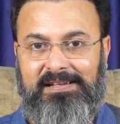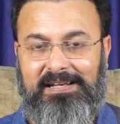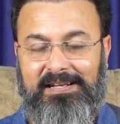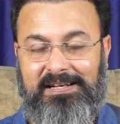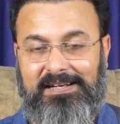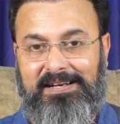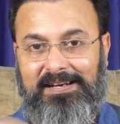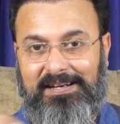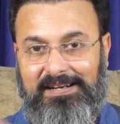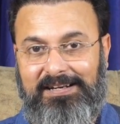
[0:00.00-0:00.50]

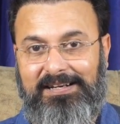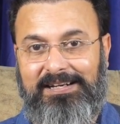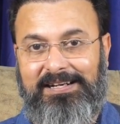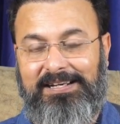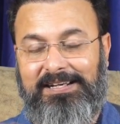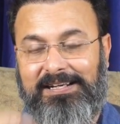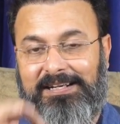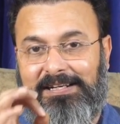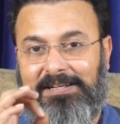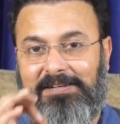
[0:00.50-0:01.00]
And
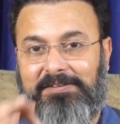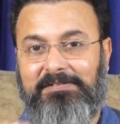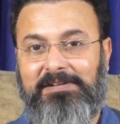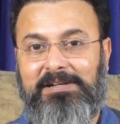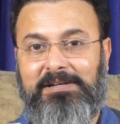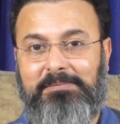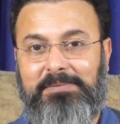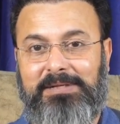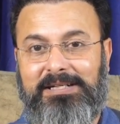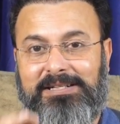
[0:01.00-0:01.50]
currently, it
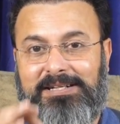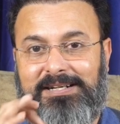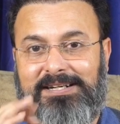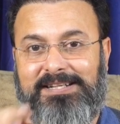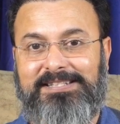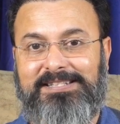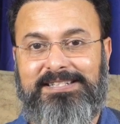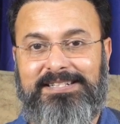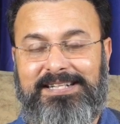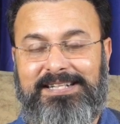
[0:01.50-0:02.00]
will be
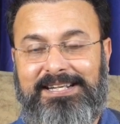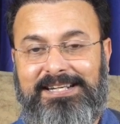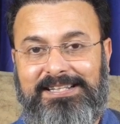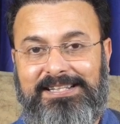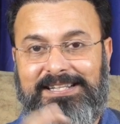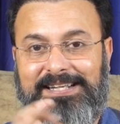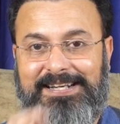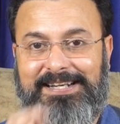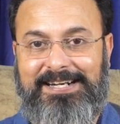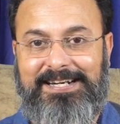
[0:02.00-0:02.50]
transiting in
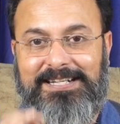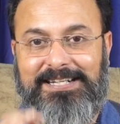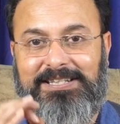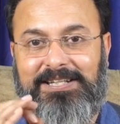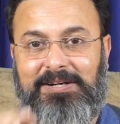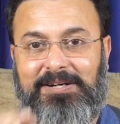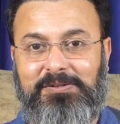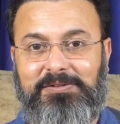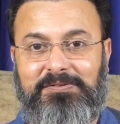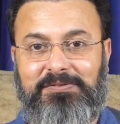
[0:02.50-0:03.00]
the 8th
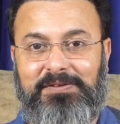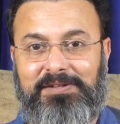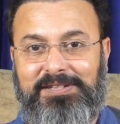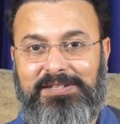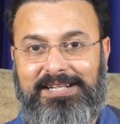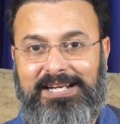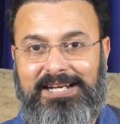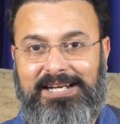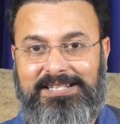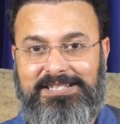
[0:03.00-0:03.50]
house for the
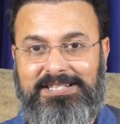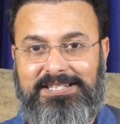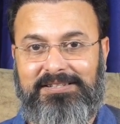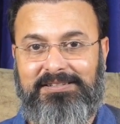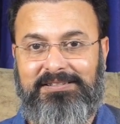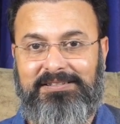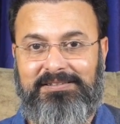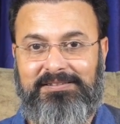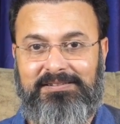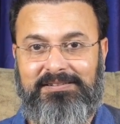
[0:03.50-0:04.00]

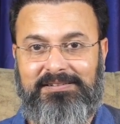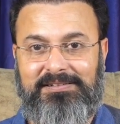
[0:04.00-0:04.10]
Cancer.